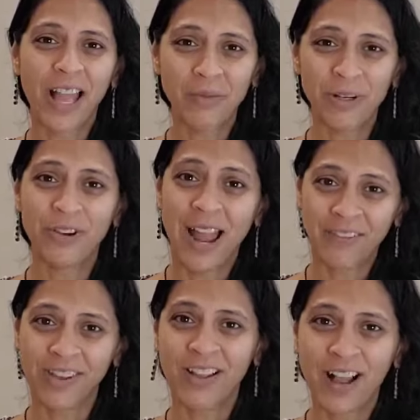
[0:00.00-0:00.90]
And when you're
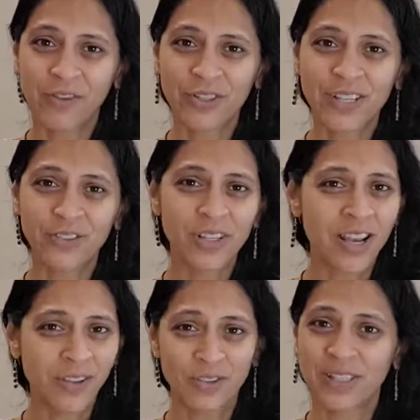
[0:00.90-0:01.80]
having a conversation,
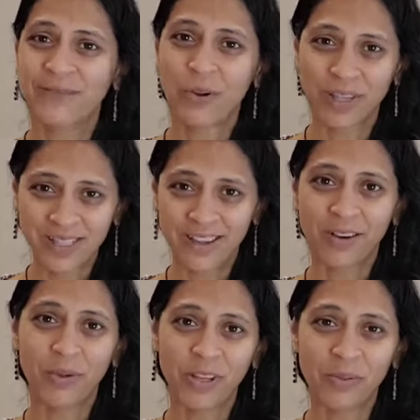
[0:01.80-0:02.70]
not just focusing
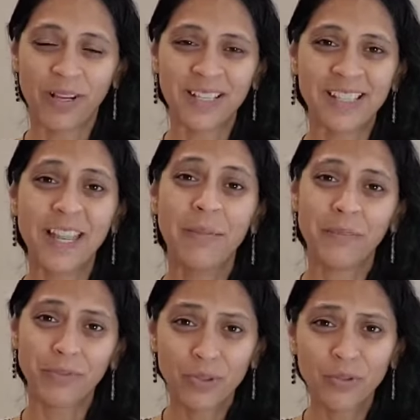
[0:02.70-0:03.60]
on what you want to say,
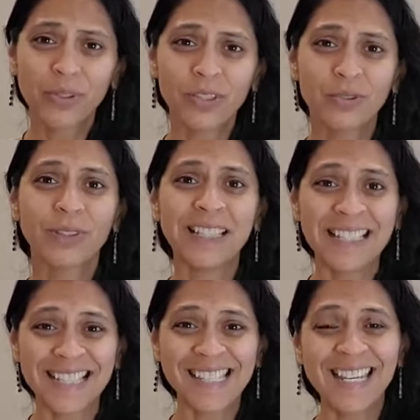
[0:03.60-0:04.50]
but truly, truly
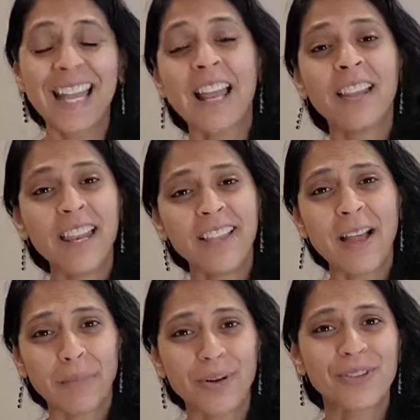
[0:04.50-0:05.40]
listening and letting
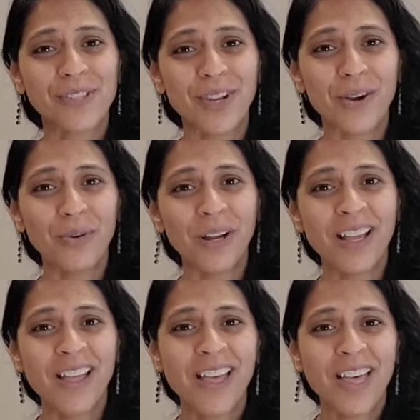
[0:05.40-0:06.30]
that person know
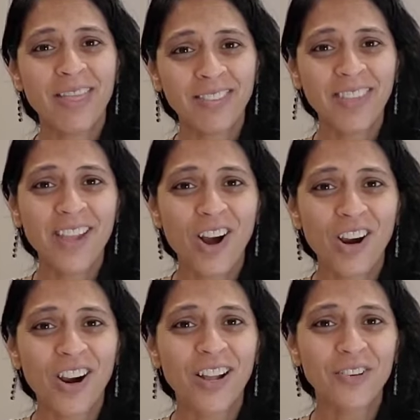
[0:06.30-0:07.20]
that they
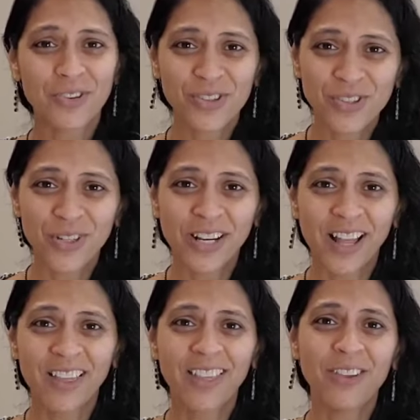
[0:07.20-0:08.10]
are understood,
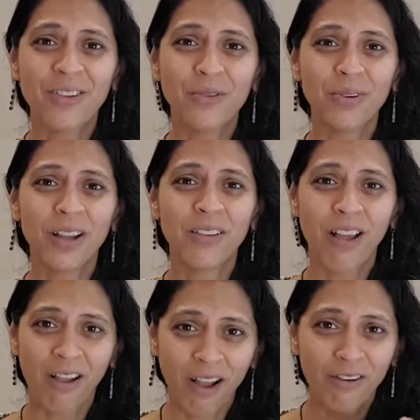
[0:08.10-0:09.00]
that you
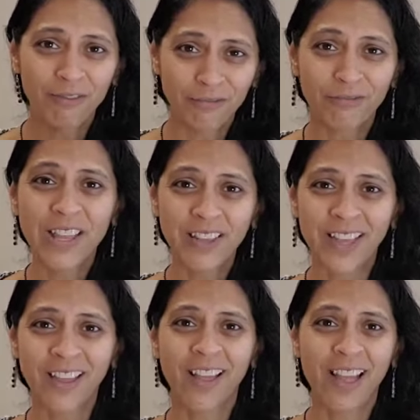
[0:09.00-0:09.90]
are
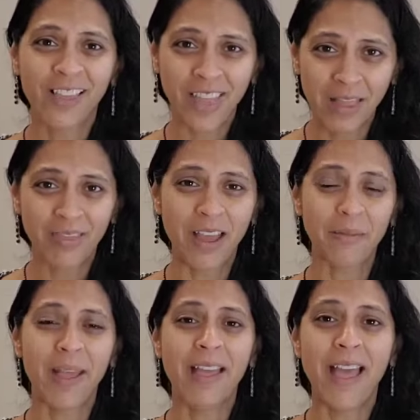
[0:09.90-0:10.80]
feeling
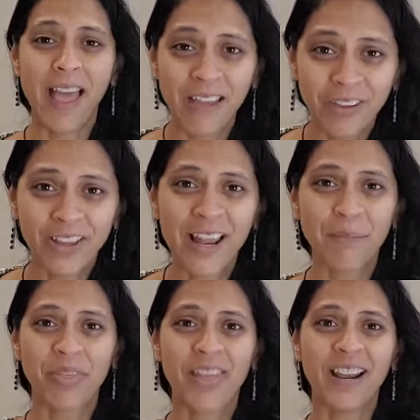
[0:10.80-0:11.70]
them, feeling
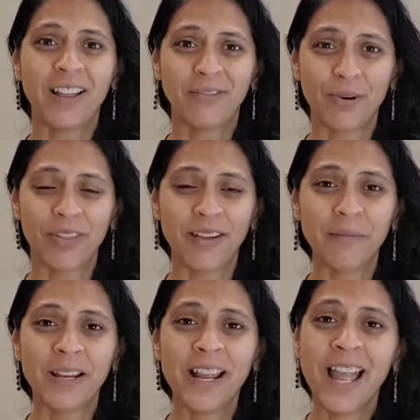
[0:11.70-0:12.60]
empathetic for
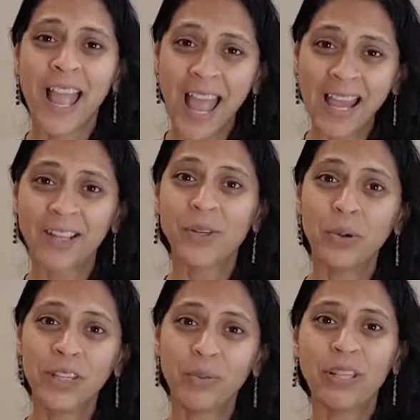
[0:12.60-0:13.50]
them. And it's
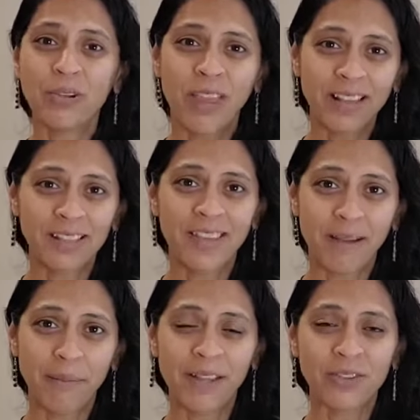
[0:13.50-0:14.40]
only when you get
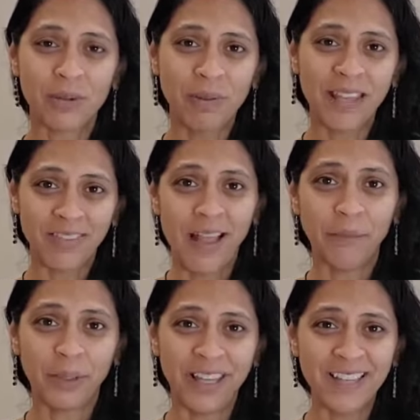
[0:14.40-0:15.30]
them to be in
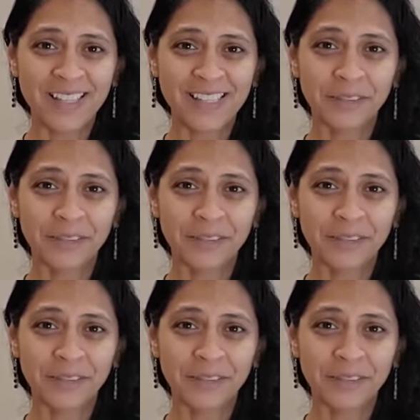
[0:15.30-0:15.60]
that place